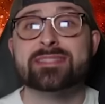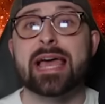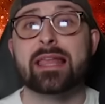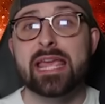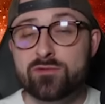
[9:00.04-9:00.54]
of
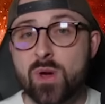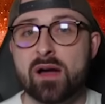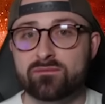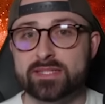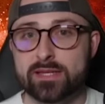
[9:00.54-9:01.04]
Salah if you
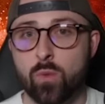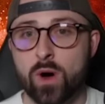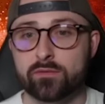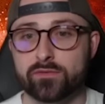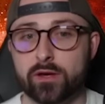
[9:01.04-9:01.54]
have to sell
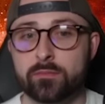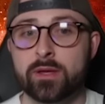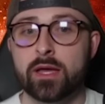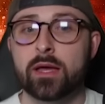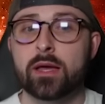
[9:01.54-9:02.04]
one of
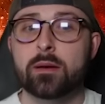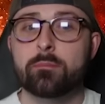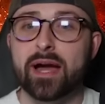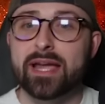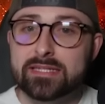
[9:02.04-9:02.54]
them,
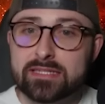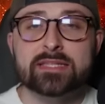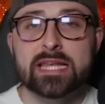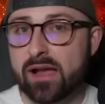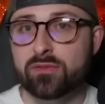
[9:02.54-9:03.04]
but it
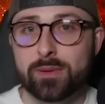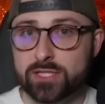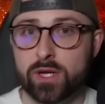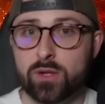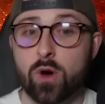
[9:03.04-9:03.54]
doesn't have to be
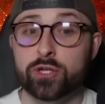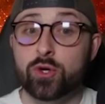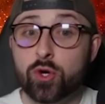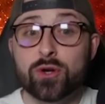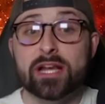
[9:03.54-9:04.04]
in 21.
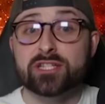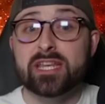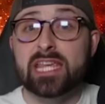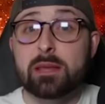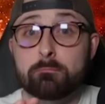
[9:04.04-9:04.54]
You could
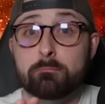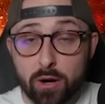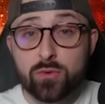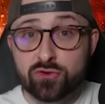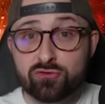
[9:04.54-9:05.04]
actually keep
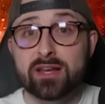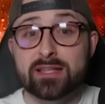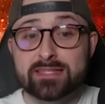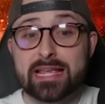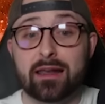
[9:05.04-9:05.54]
both Trent
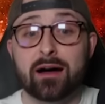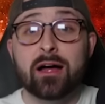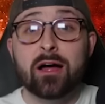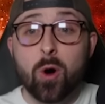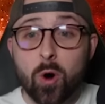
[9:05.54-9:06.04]
and Salah
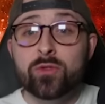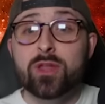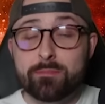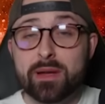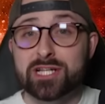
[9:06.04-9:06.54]

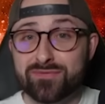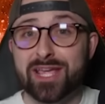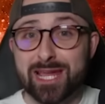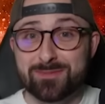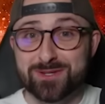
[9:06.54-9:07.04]
on the bench for
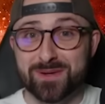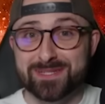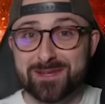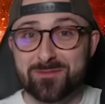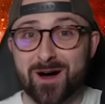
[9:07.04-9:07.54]
Game Week
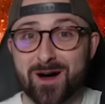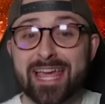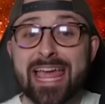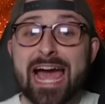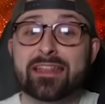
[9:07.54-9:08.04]

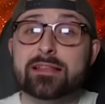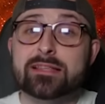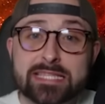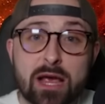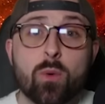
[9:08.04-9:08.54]
21 and then
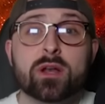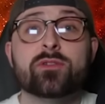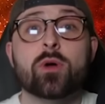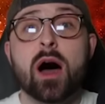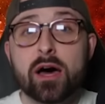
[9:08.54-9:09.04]
sell one
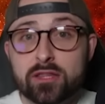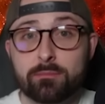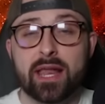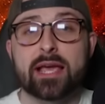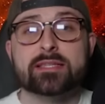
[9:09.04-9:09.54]
of your other
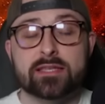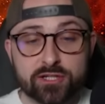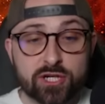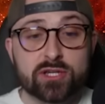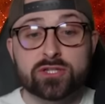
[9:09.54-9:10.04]
players,
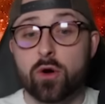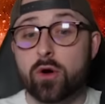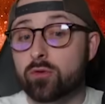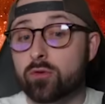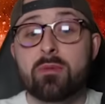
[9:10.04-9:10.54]
such as a
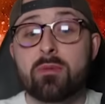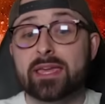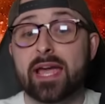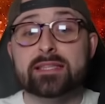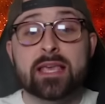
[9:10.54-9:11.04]
Son, or in my
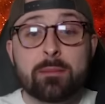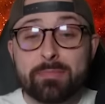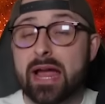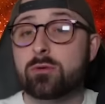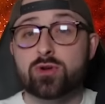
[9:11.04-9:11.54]
case,
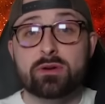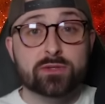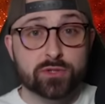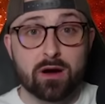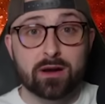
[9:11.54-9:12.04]
Pau
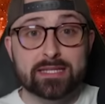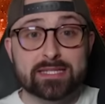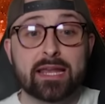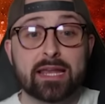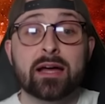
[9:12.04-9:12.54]
Torres or Charlie
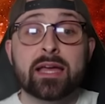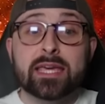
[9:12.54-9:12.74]
Taylor,